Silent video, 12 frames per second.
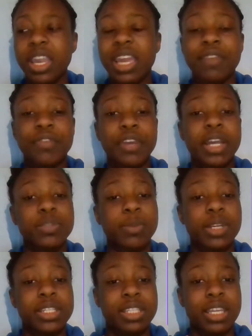and if you guys
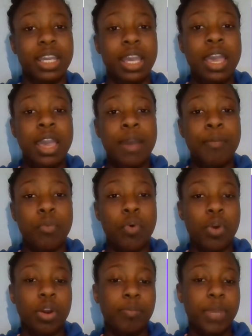want to see
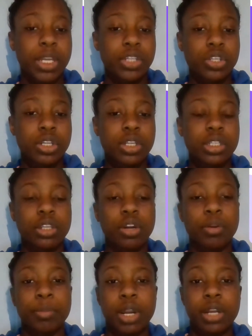more pictures
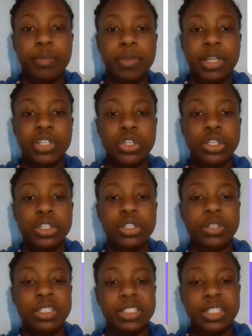or product pictures
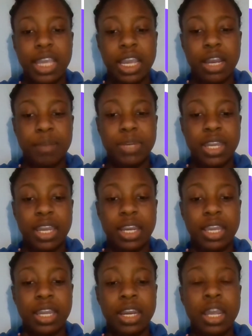or stay
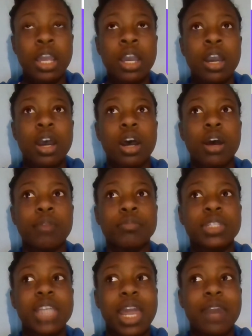updated,
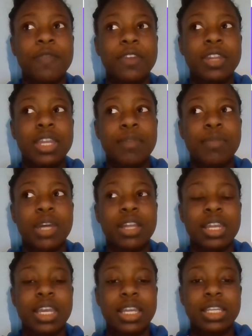sign up for the
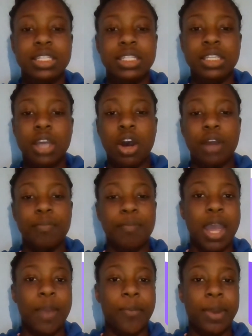email list on
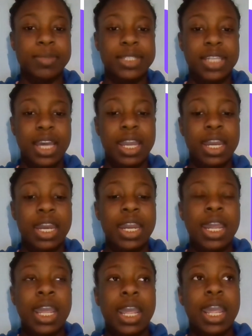my website,
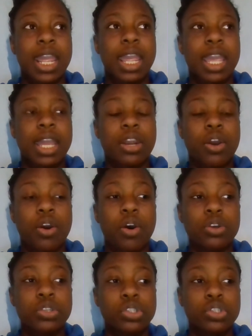and
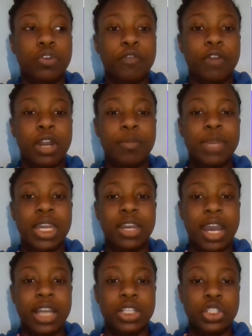also follow me on
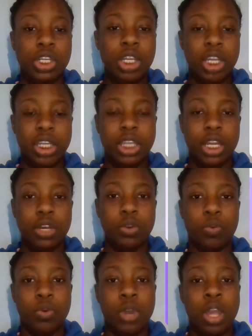IG because I do